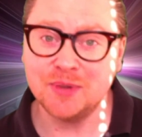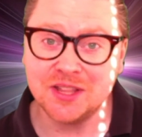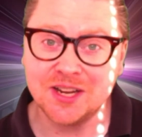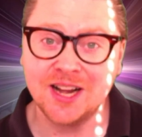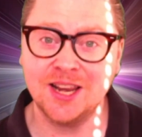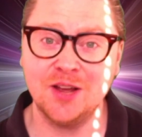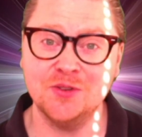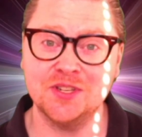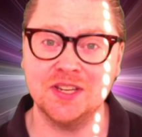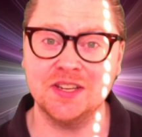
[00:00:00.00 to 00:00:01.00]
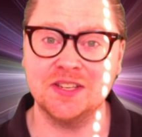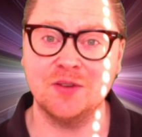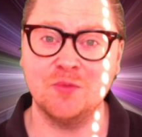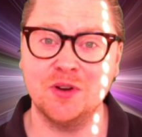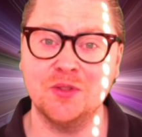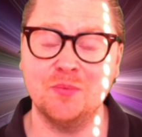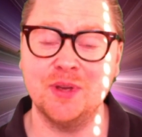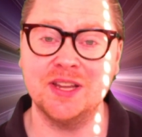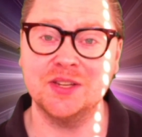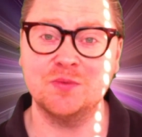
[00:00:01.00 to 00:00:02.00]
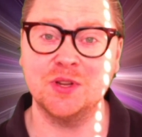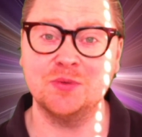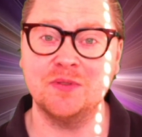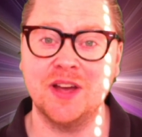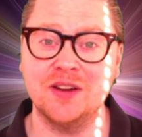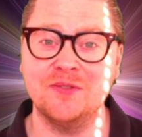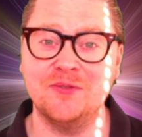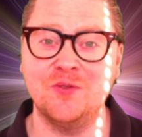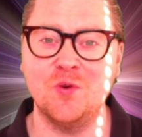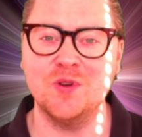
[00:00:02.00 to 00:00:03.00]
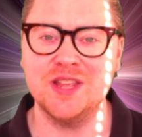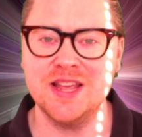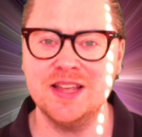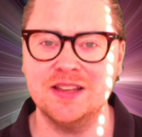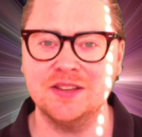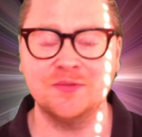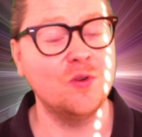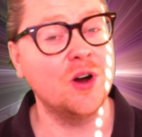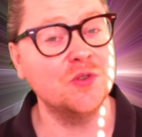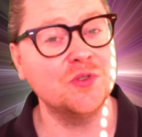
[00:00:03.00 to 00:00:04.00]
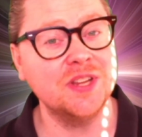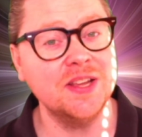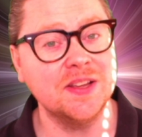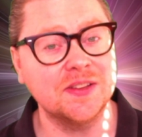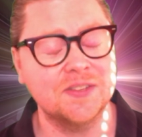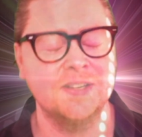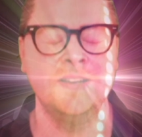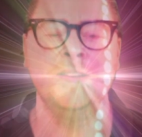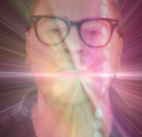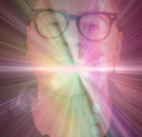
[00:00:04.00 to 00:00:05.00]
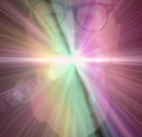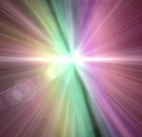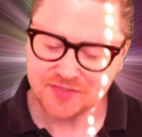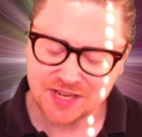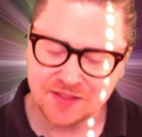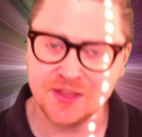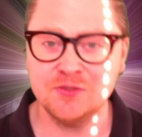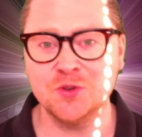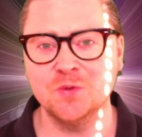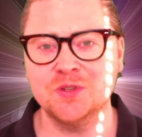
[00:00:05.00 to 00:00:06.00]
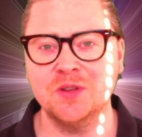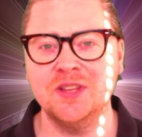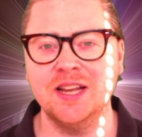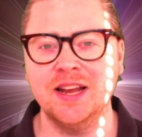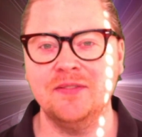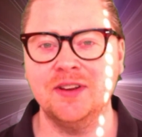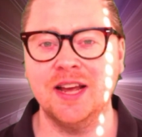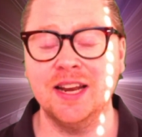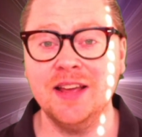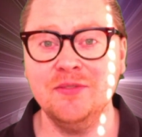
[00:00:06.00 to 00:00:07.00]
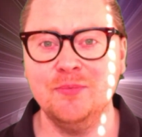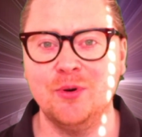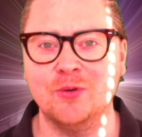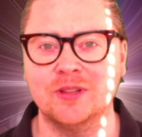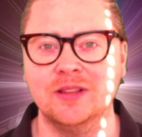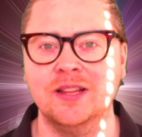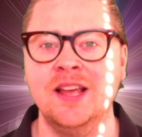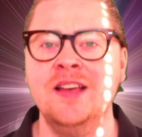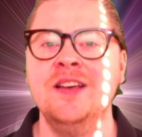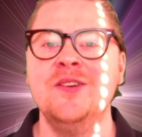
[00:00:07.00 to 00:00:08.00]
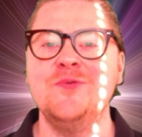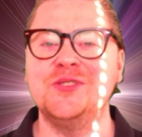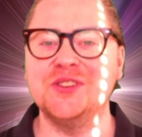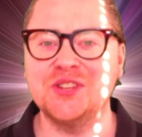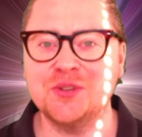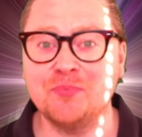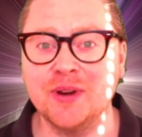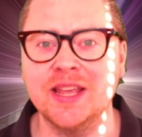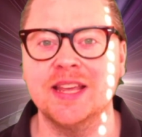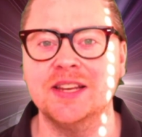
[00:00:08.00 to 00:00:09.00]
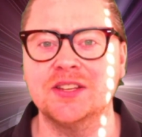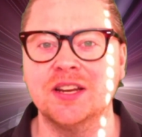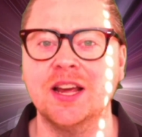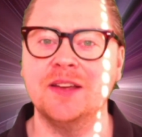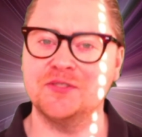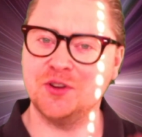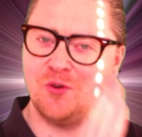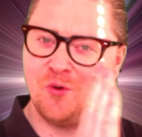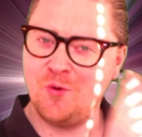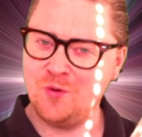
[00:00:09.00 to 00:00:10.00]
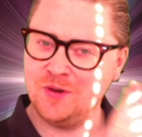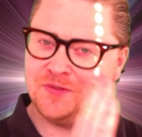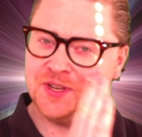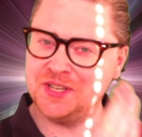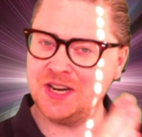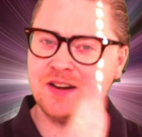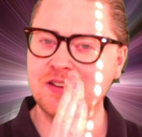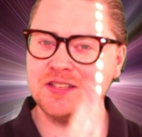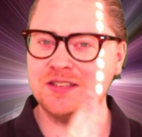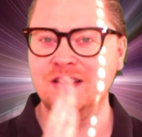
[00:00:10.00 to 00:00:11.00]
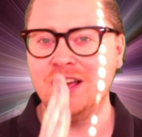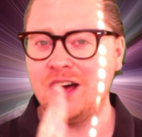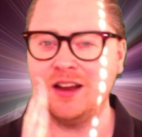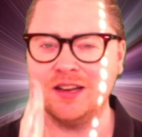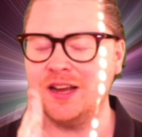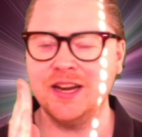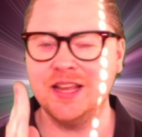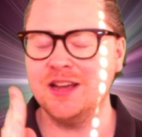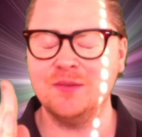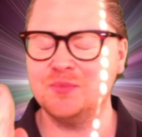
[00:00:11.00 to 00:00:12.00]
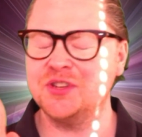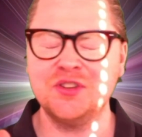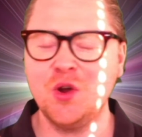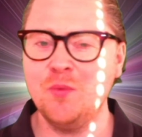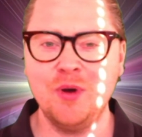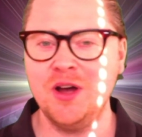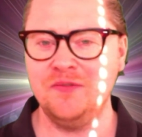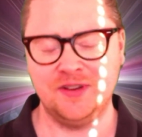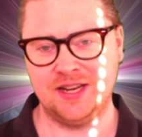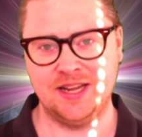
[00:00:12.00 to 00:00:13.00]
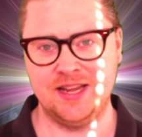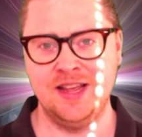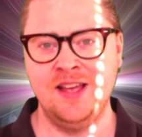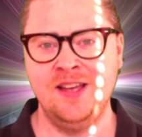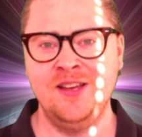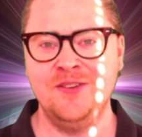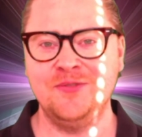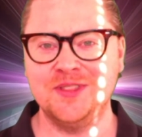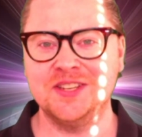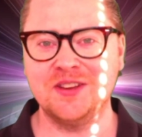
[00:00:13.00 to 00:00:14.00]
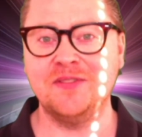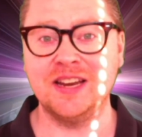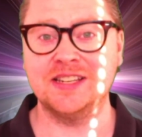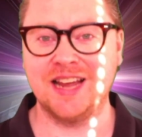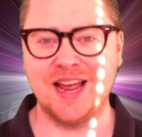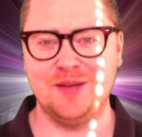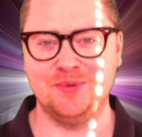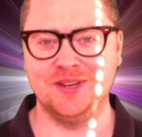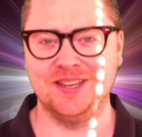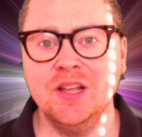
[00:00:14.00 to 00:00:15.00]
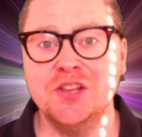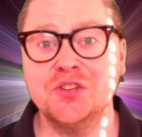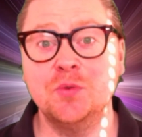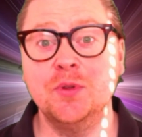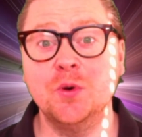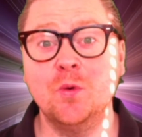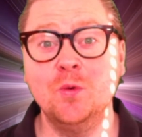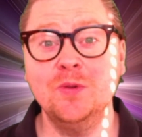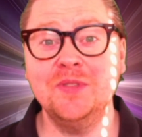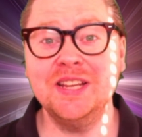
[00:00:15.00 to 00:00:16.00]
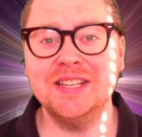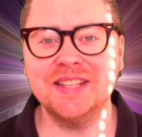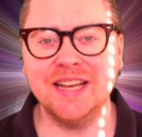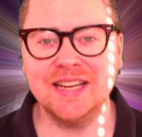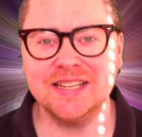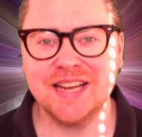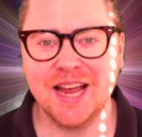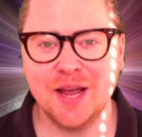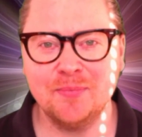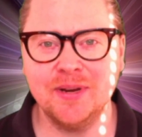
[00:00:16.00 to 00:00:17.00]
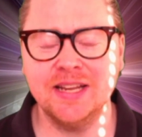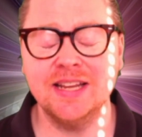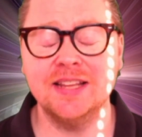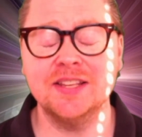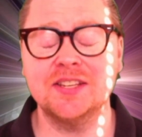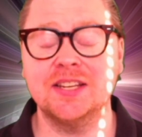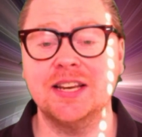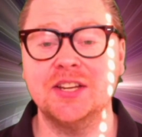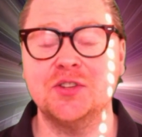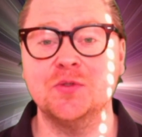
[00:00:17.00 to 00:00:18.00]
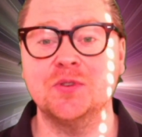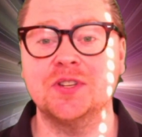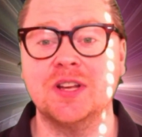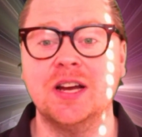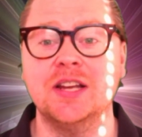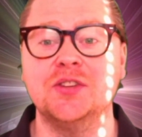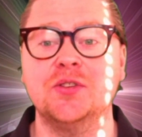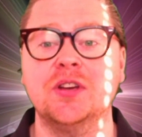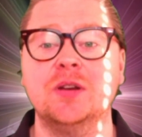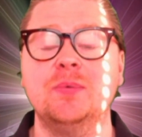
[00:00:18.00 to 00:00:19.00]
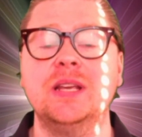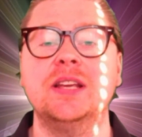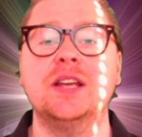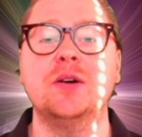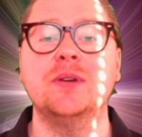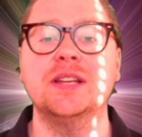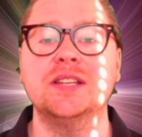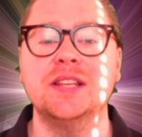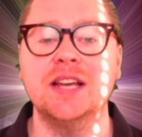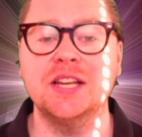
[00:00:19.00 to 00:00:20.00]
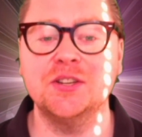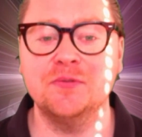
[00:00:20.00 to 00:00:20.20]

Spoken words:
the closest and one of the biggest ones we've had in 400 years. There is also the 1111 portal, which is springing into life. So all of the ducks are lining up so perfectly for this event to happen. So with all of these things happening in the celestial skies, you're going to be going into the age of